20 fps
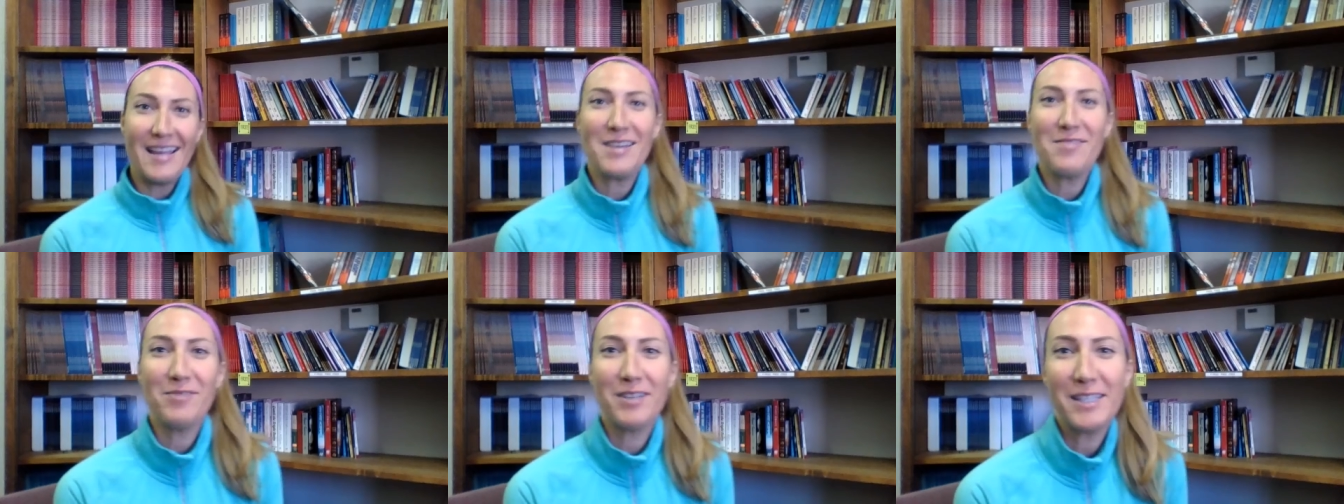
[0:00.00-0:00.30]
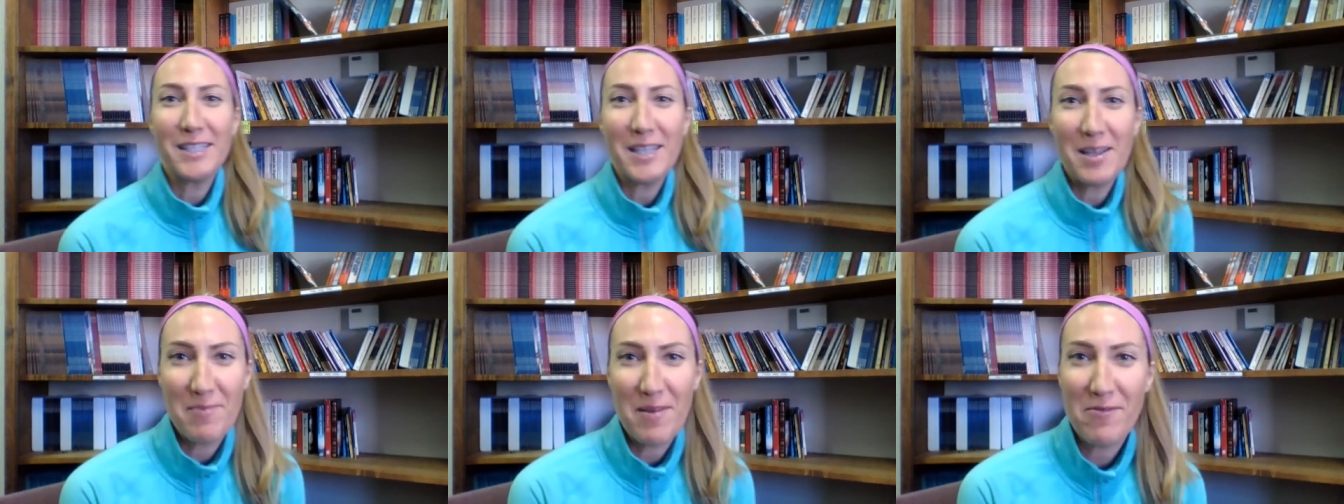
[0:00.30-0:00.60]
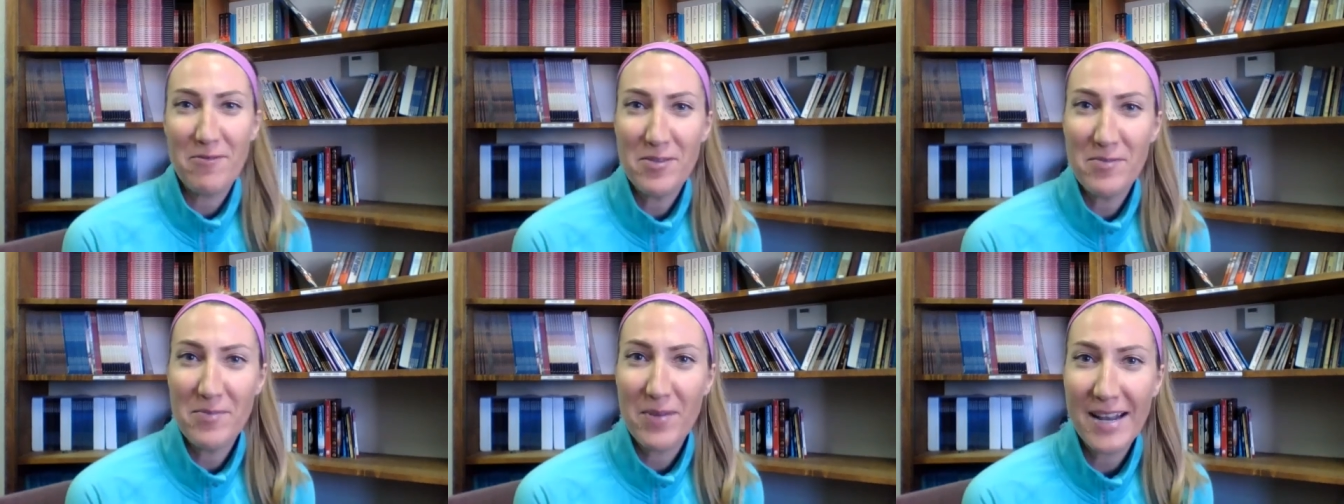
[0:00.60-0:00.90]
Hey, what's up,
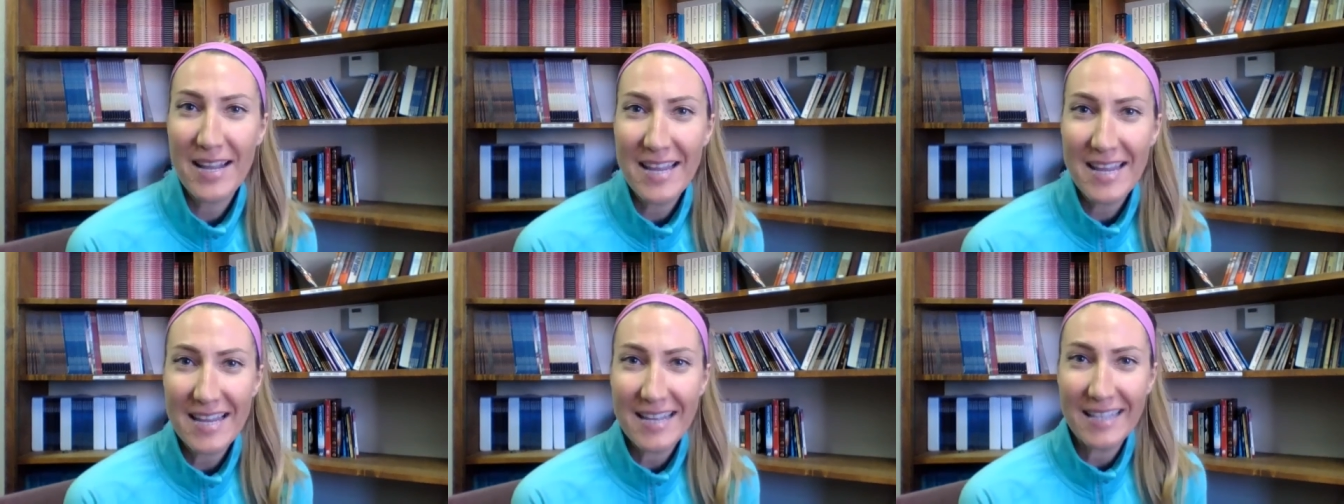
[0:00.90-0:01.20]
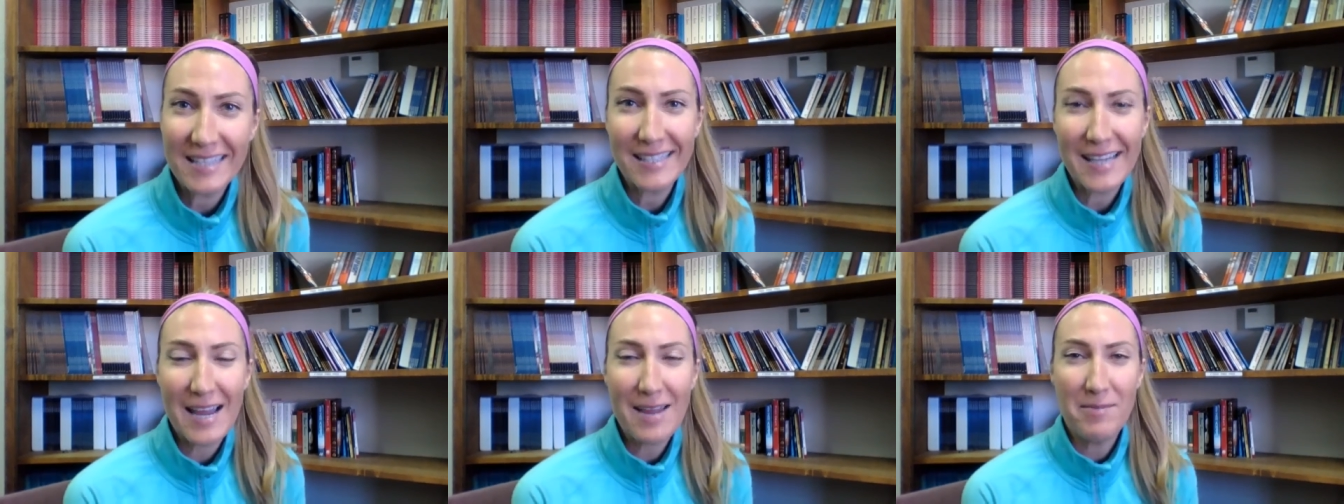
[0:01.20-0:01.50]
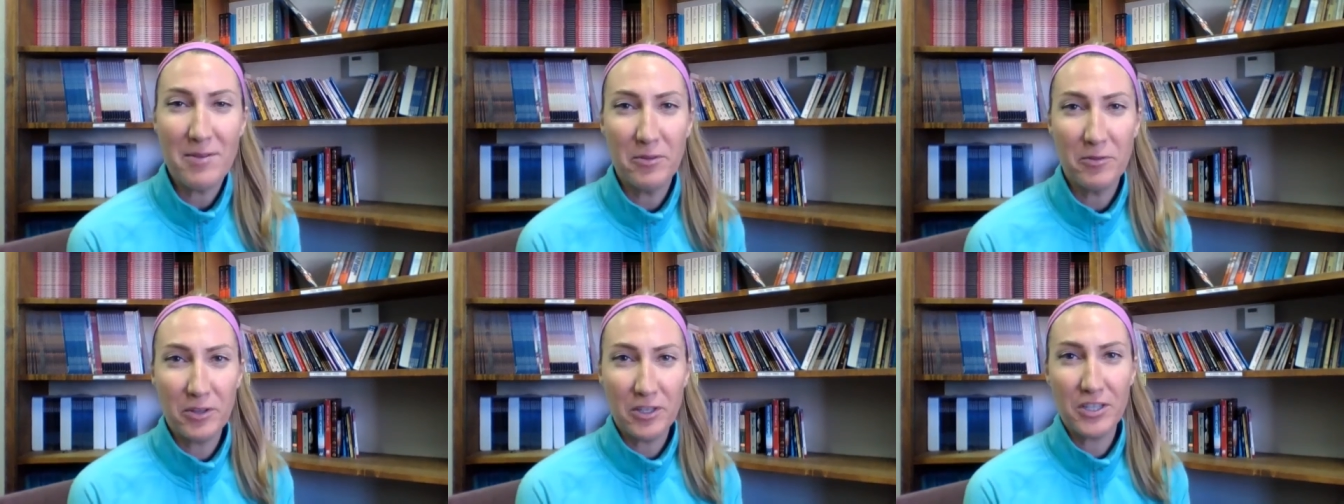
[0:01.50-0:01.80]
everybody? It's
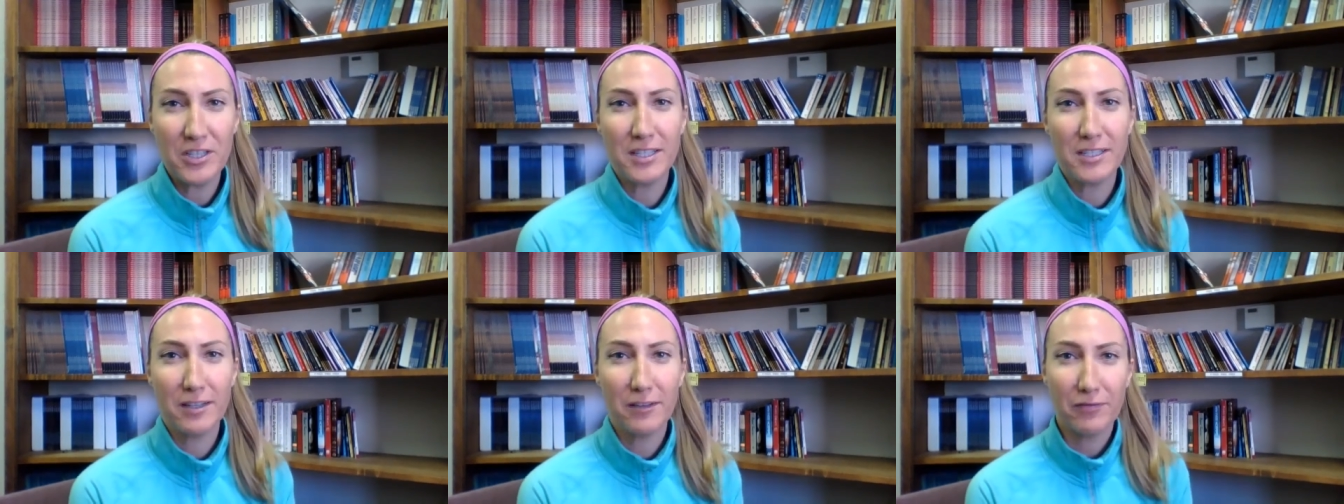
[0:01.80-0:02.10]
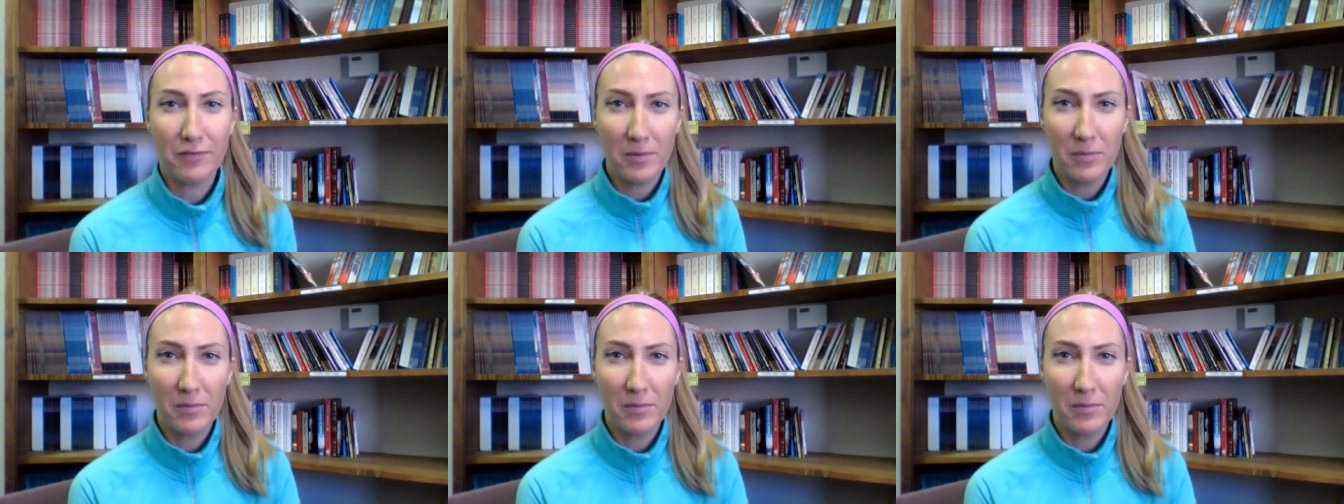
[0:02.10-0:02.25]
Amie Regester